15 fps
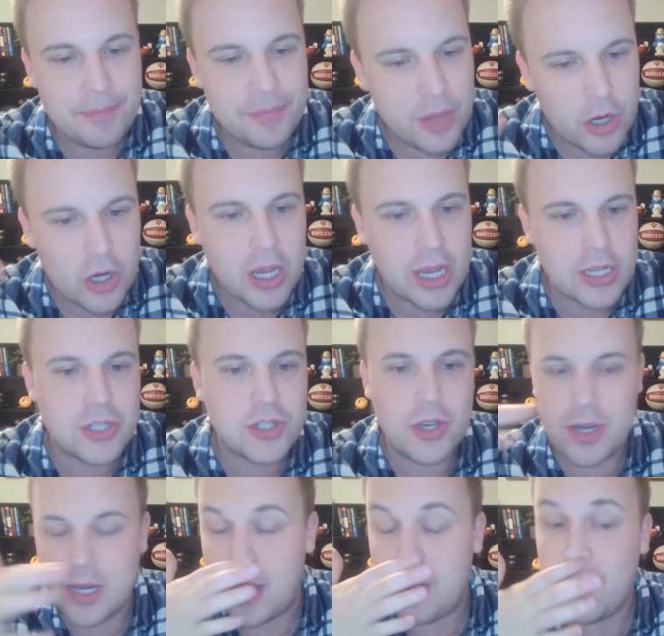They're going to slow
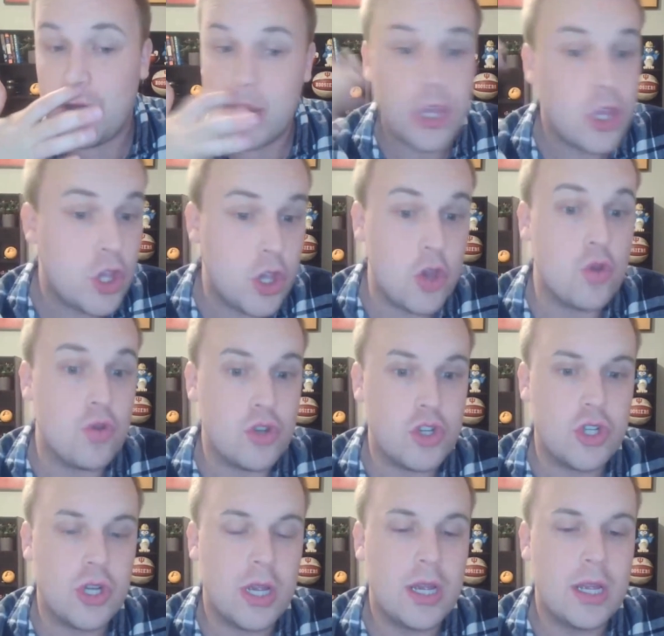you down. They're huge.